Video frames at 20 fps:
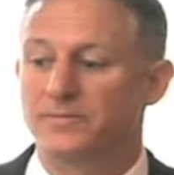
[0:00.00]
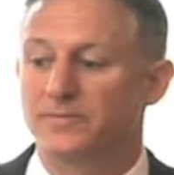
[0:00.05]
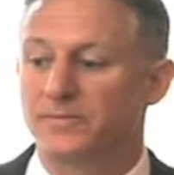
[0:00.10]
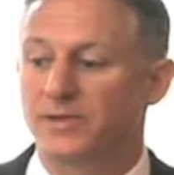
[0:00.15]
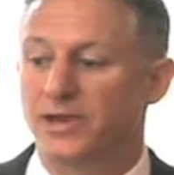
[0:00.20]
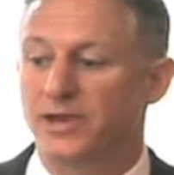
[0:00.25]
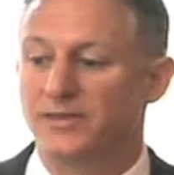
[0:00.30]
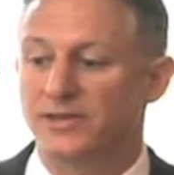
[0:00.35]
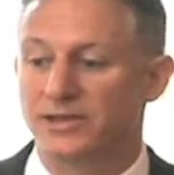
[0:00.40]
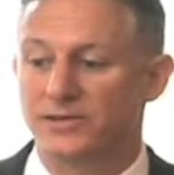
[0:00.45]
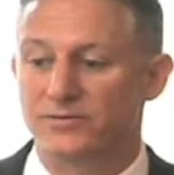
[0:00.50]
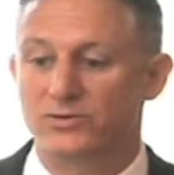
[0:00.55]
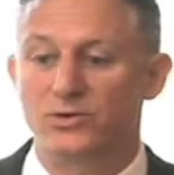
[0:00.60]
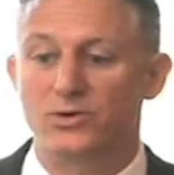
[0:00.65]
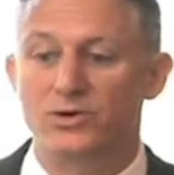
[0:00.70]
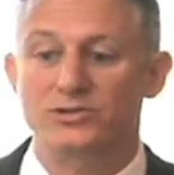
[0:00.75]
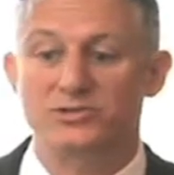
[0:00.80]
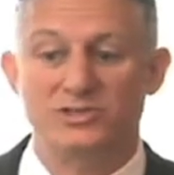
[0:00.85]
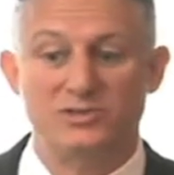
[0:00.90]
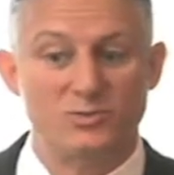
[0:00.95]
And then, of
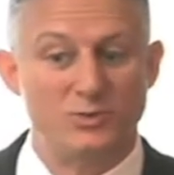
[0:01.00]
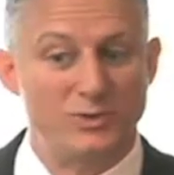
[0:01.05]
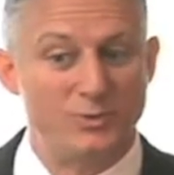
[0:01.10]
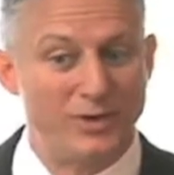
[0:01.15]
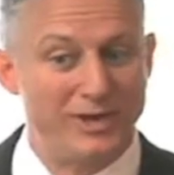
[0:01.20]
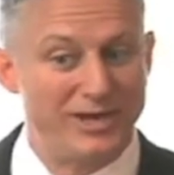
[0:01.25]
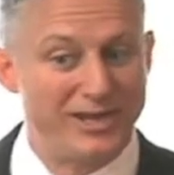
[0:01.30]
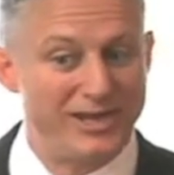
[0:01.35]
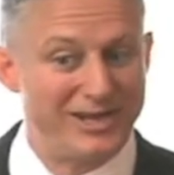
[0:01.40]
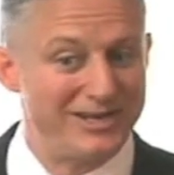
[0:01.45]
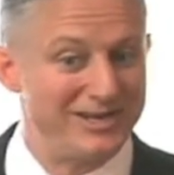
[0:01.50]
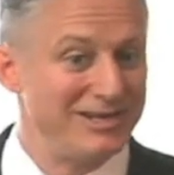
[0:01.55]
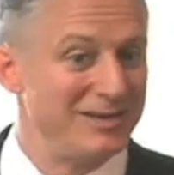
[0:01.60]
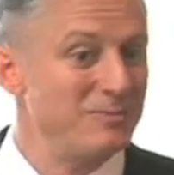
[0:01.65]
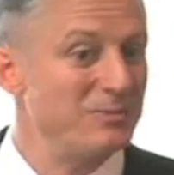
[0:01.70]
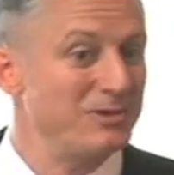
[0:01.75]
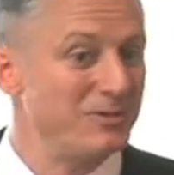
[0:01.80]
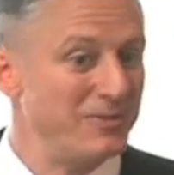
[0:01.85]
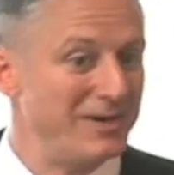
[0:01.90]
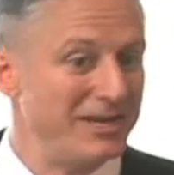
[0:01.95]
course, as we went ahead and
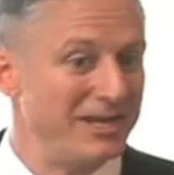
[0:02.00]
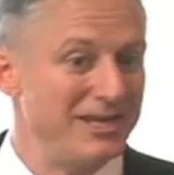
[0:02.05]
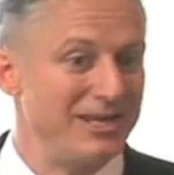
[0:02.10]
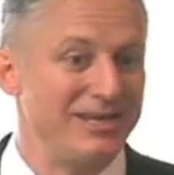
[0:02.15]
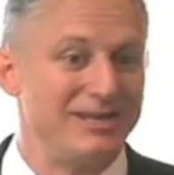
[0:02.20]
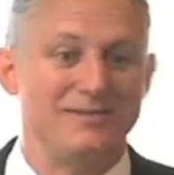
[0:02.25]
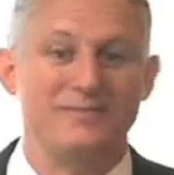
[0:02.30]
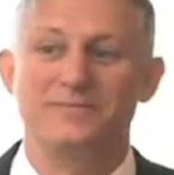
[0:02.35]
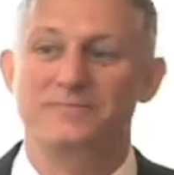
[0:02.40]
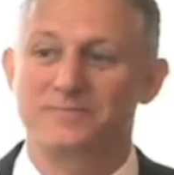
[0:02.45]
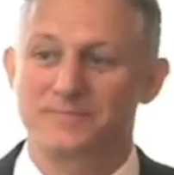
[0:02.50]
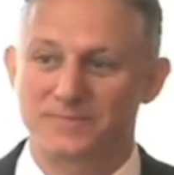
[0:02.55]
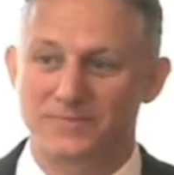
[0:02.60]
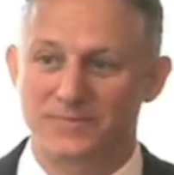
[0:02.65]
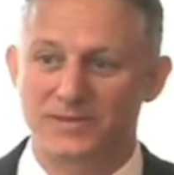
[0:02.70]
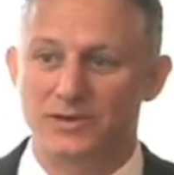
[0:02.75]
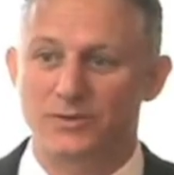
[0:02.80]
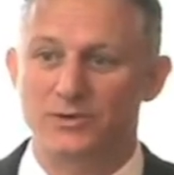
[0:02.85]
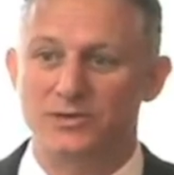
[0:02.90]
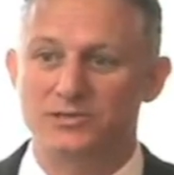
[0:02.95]
implemented it, there
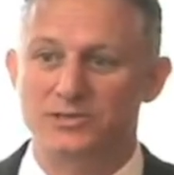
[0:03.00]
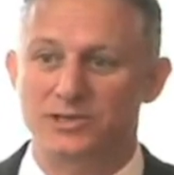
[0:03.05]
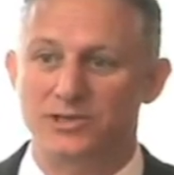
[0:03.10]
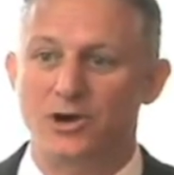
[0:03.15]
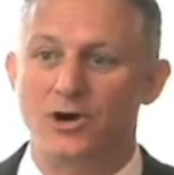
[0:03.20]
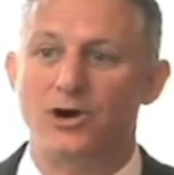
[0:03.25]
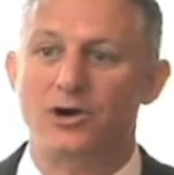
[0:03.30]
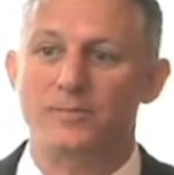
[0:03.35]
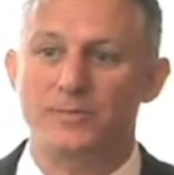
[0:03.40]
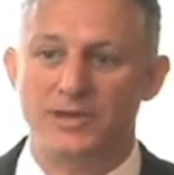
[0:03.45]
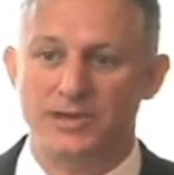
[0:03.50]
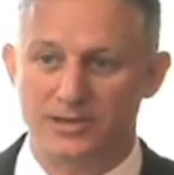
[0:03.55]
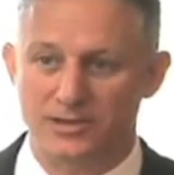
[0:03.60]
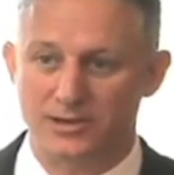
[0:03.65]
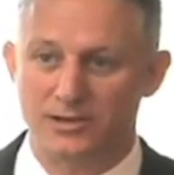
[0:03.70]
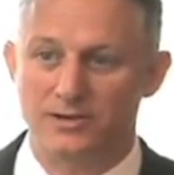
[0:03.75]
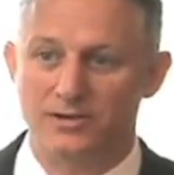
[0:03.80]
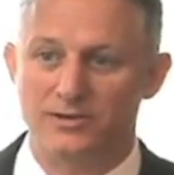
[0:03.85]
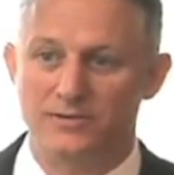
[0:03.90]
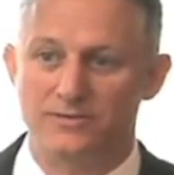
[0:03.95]
was an army
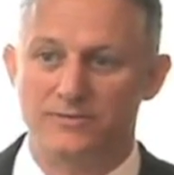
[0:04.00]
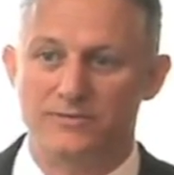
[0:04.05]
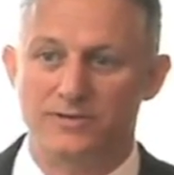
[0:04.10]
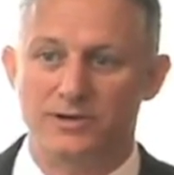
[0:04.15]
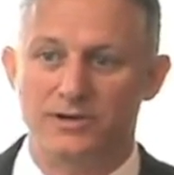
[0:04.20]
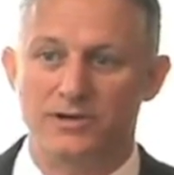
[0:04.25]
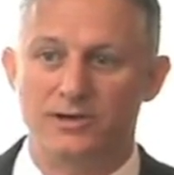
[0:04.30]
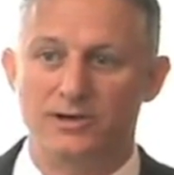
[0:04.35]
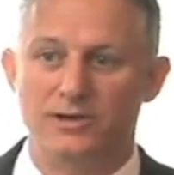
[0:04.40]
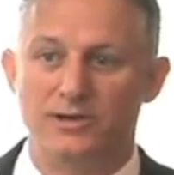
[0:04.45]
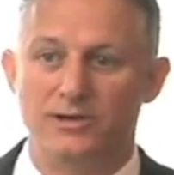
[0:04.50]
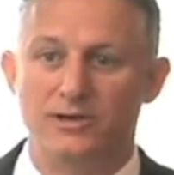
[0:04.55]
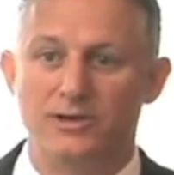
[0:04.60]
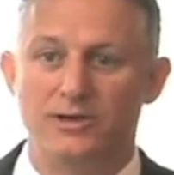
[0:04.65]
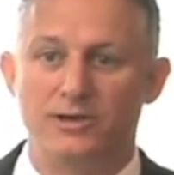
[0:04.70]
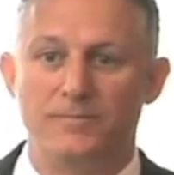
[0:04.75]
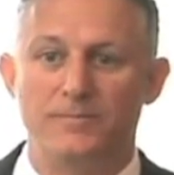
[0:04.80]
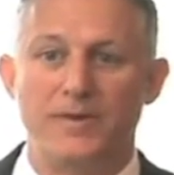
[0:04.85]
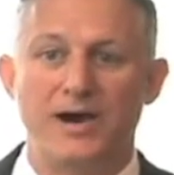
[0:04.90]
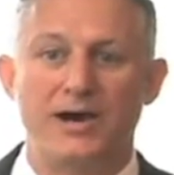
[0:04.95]
of
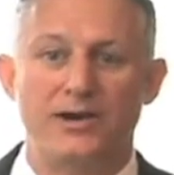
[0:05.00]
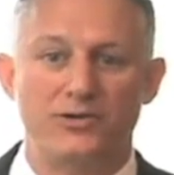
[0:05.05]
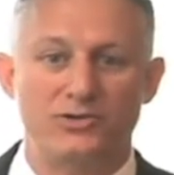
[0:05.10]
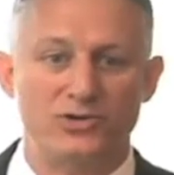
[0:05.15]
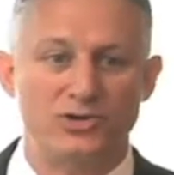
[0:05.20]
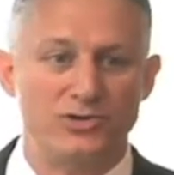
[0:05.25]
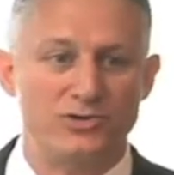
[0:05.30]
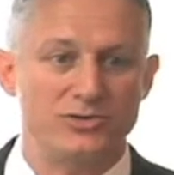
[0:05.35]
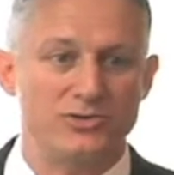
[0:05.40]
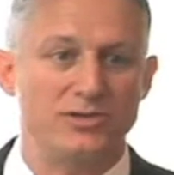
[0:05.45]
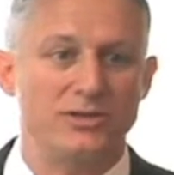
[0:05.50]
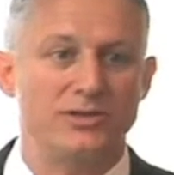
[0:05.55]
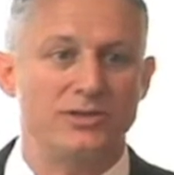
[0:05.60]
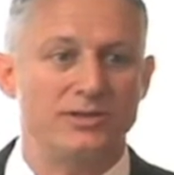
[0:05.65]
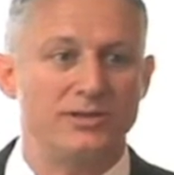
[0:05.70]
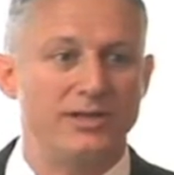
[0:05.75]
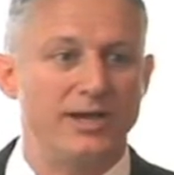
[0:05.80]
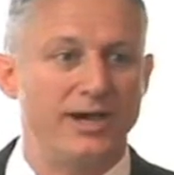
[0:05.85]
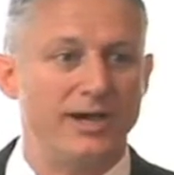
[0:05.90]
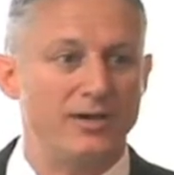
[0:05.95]
monitors
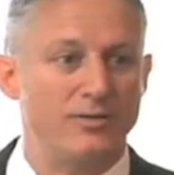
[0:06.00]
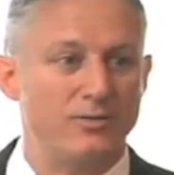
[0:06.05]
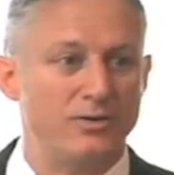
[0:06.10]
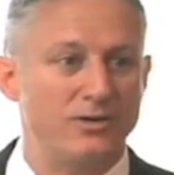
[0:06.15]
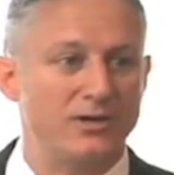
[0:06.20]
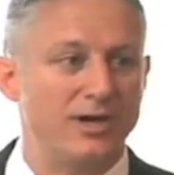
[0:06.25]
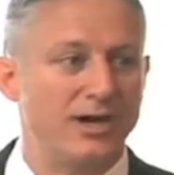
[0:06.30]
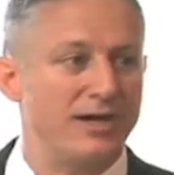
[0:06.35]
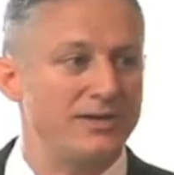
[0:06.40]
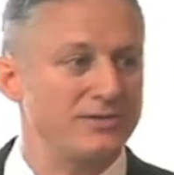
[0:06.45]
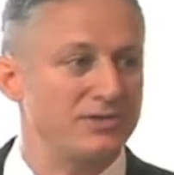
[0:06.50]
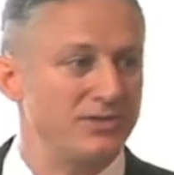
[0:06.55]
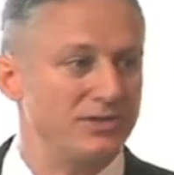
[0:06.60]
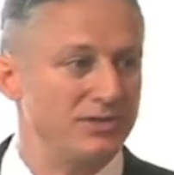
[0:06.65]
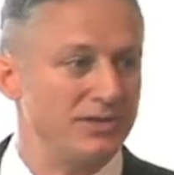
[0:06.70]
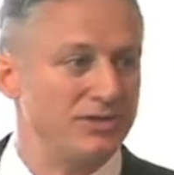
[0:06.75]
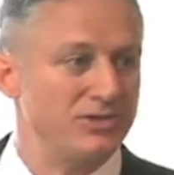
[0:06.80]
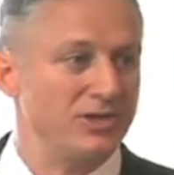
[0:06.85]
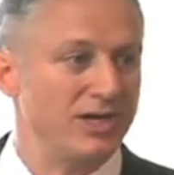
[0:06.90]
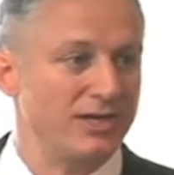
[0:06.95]
that were constantly
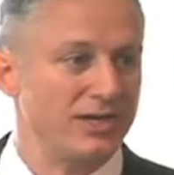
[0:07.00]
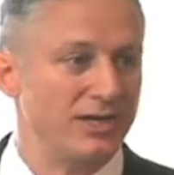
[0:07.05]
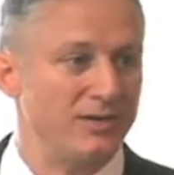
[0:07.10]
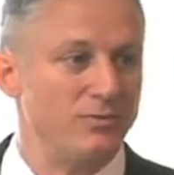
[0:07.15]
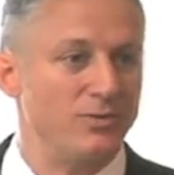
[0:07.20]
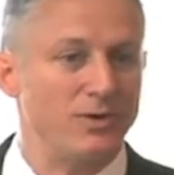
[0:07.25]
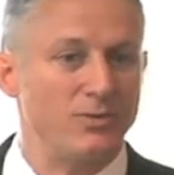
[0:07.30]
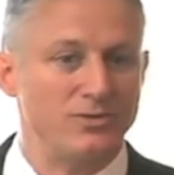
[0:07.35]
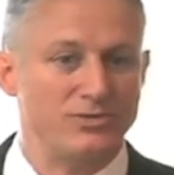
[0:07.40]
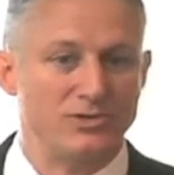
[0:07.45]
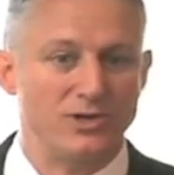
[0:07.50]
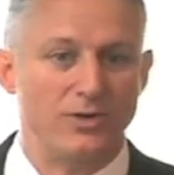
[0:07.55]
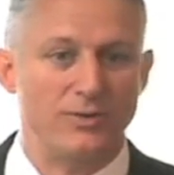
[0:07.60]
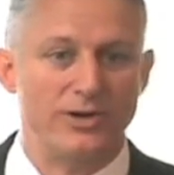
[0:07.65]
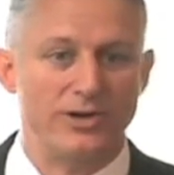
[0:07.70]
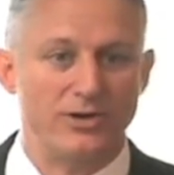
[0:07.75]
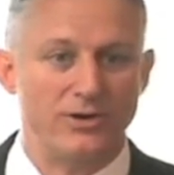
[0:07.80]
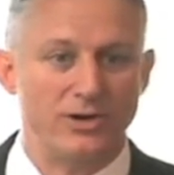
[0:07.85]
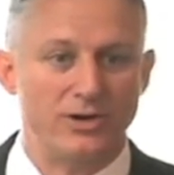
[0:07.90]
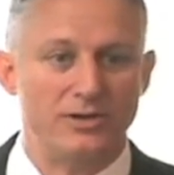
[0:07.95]
checking what was going
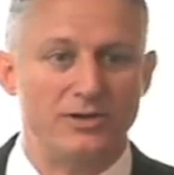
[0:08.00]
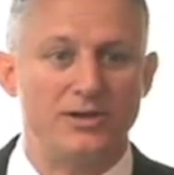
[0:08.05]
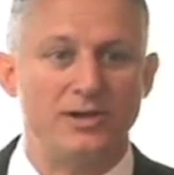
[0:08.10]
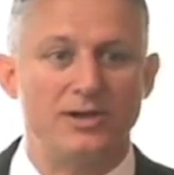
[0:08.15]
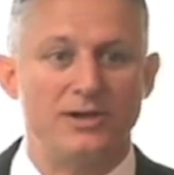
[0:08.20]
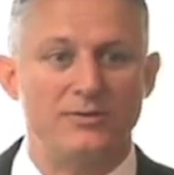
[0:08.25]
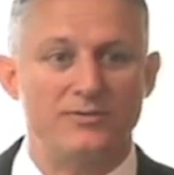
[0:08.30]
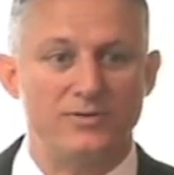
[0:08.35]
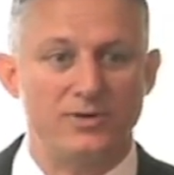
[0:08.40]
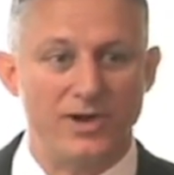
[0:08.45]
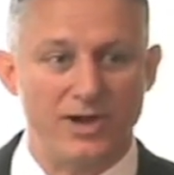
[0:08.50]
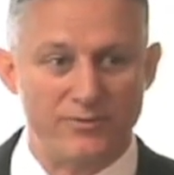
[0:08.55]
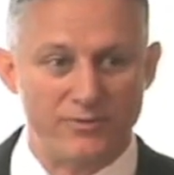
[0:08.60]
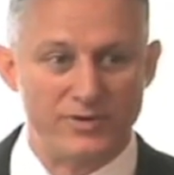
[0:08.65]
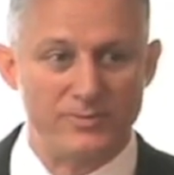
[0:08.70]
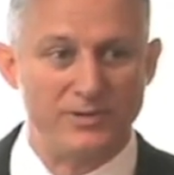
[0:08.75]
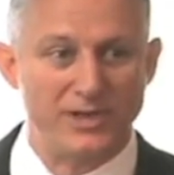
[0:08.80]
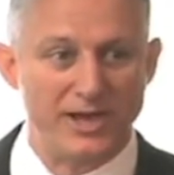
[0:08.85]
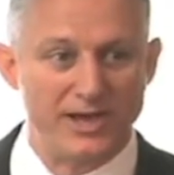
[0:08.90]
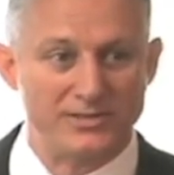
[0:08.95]
on for every
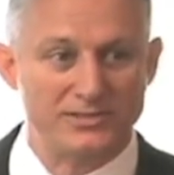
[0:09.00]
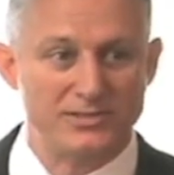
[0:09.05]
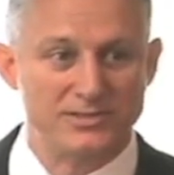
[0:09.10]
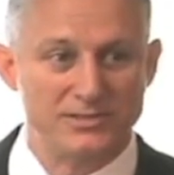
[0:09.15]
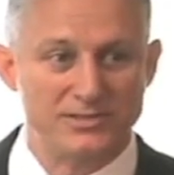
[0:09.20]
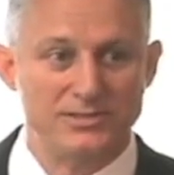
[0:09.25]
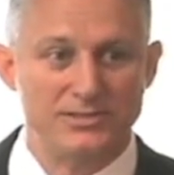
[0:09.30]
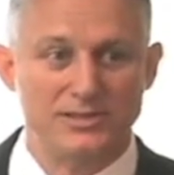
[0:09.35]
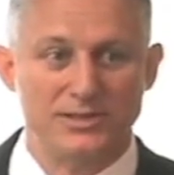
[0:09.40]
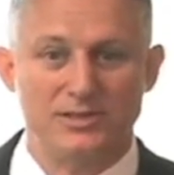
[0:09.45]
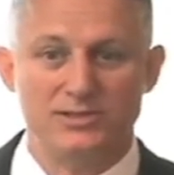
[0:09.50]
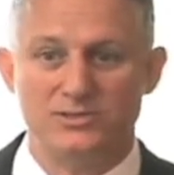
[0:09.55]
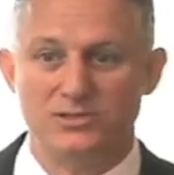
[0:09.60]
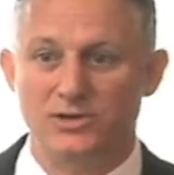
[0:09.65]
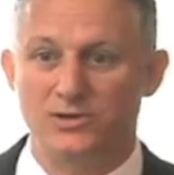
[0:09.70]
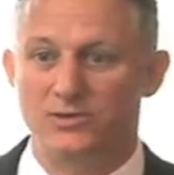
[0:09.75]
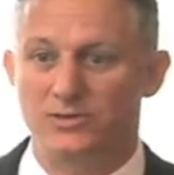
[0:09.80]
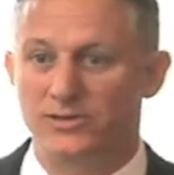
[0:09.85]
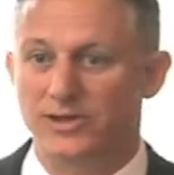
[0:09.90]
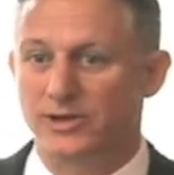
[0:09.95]
blast.
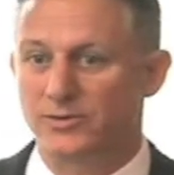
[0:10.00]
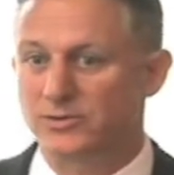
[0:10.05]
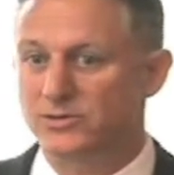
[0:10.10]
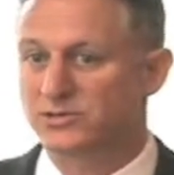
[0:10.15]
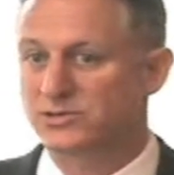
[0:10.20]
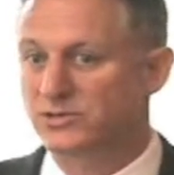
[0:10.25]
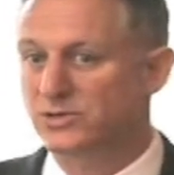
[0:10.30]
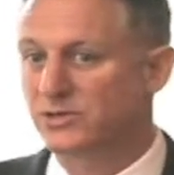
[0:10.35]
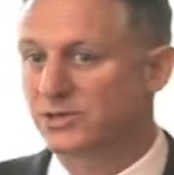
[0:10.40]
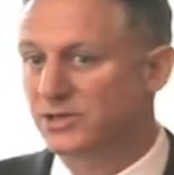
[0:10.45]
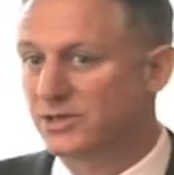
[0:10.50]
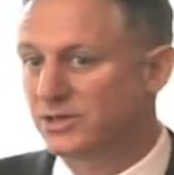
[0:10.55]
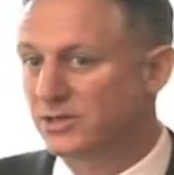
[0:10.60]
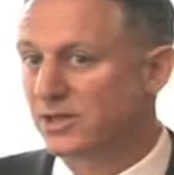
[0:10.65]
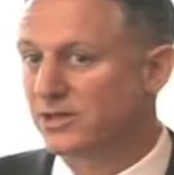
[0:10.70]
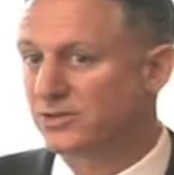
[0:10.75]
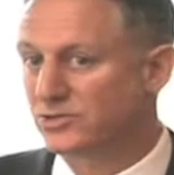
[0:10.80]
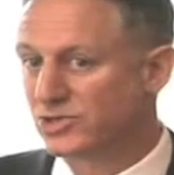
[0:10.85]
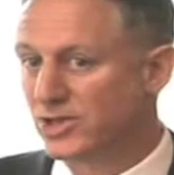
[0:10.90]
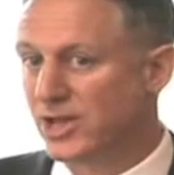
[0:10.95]
So that was certainly another
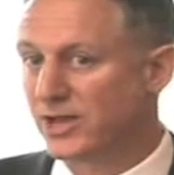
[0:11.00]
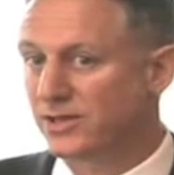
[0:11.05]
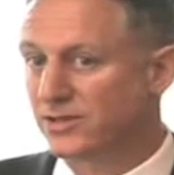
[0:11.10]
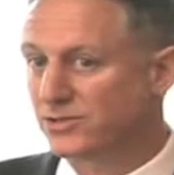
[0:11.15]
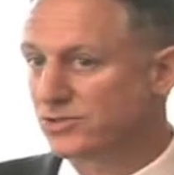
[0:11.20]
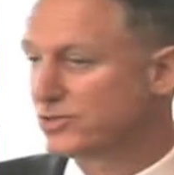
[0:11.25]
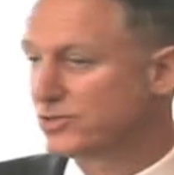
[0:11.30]
challenge.